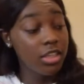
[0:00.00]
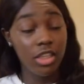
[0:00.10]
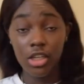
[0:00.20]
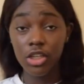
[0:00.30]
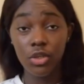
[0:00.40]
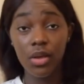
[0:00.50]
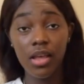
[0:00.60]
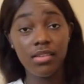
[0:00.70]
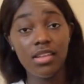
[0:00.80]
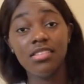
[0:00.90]
this
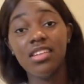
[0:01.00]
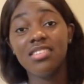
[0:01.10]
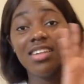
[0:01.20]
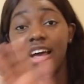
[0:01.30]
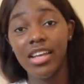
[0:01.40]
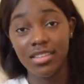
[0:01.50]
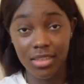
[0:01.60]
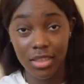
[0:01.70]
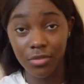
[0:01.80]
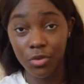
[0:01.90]
dress is designed to
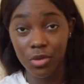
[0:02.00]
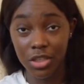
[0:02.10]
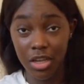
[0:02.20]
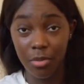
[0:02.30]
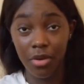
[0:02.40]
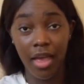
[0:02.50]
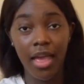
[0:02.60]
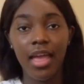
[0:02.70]
give you a shape, okay?